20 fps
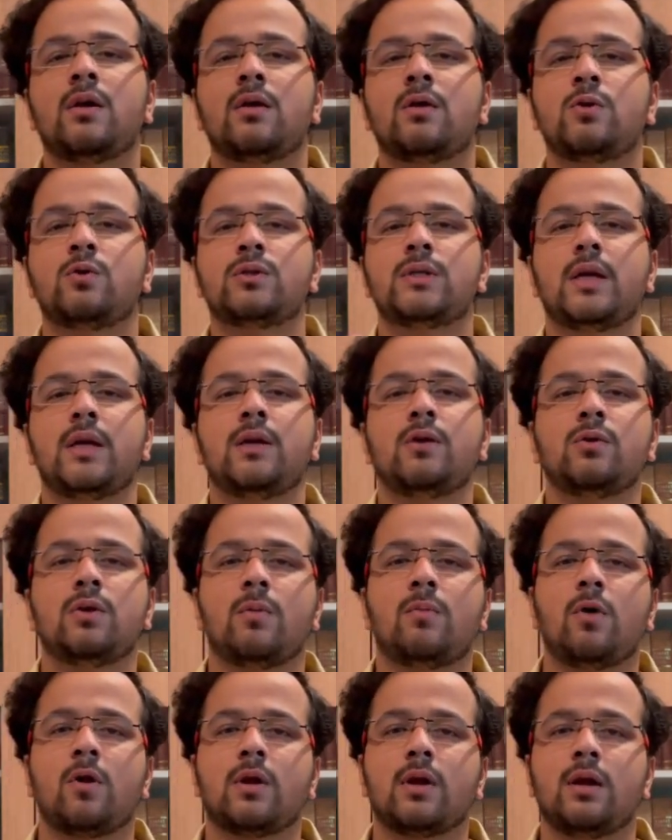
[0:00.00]
to sell you the
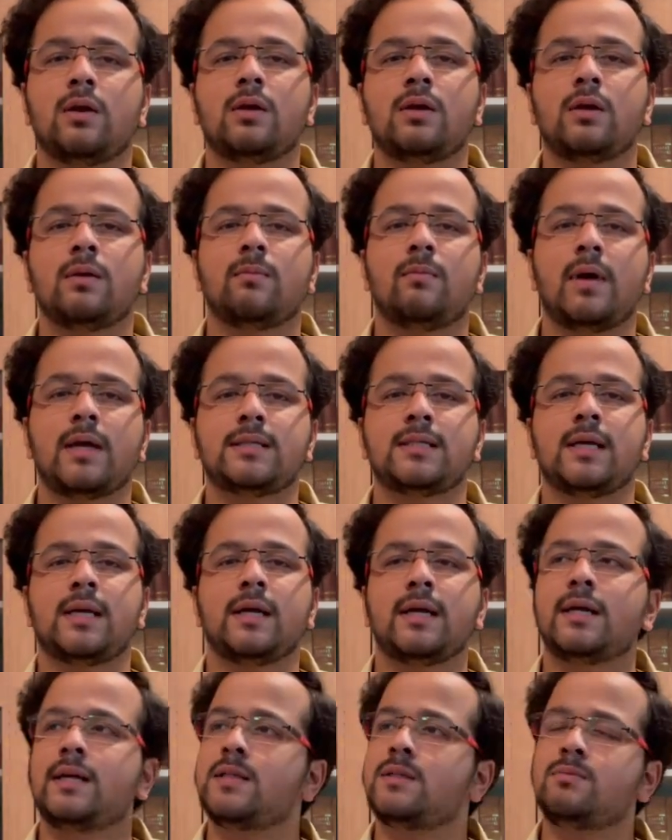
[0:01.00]
bottle by saying
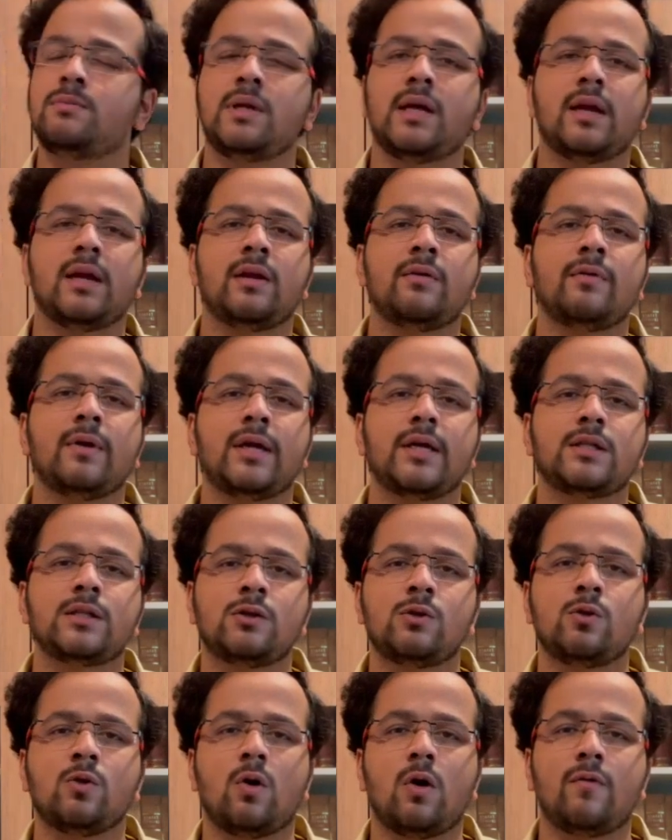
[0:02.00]
it is mere
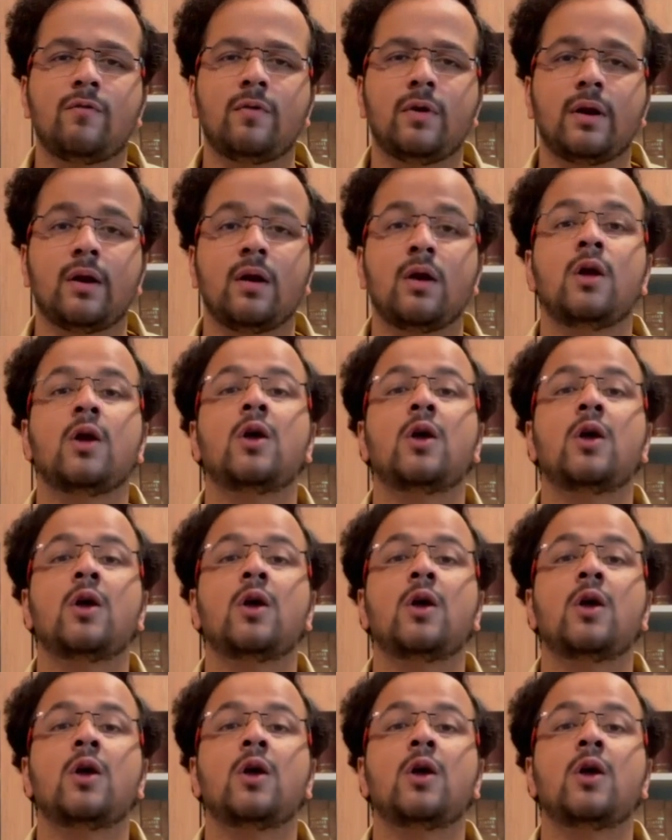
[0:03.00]
invitation to offer.